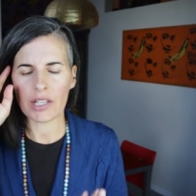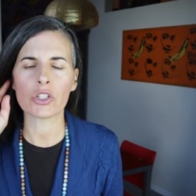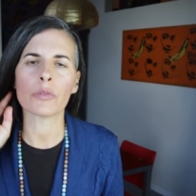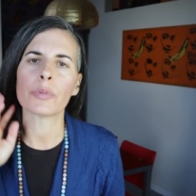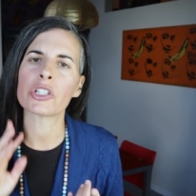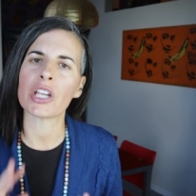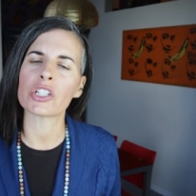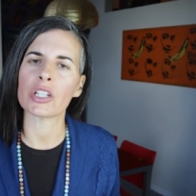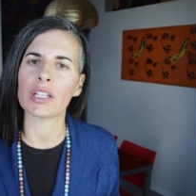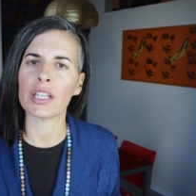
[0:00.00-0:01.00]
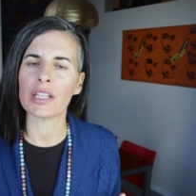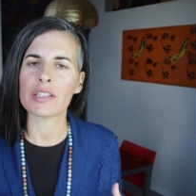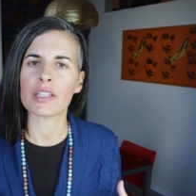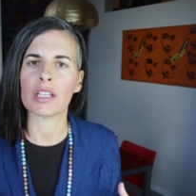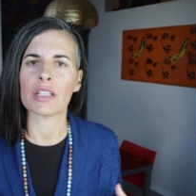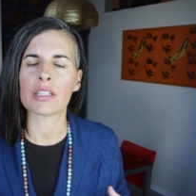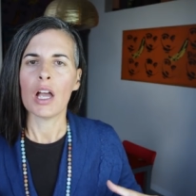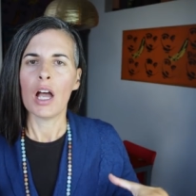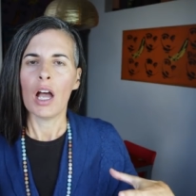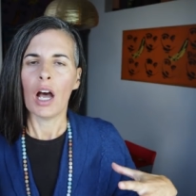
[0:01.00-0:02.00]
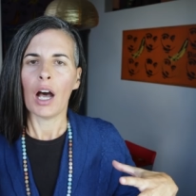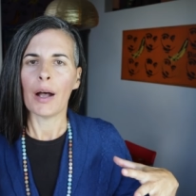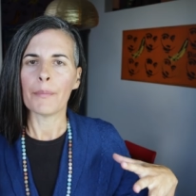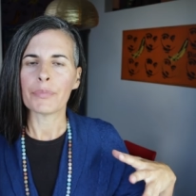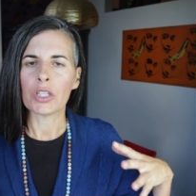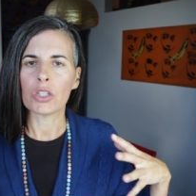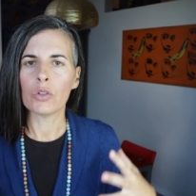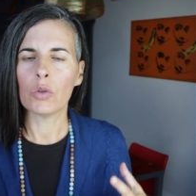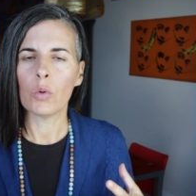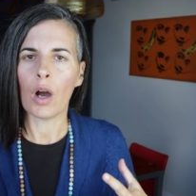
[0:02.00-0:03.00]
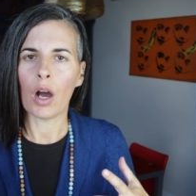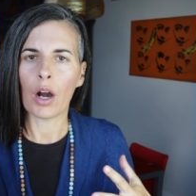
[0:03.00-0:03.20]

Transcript: astral projection is is um, you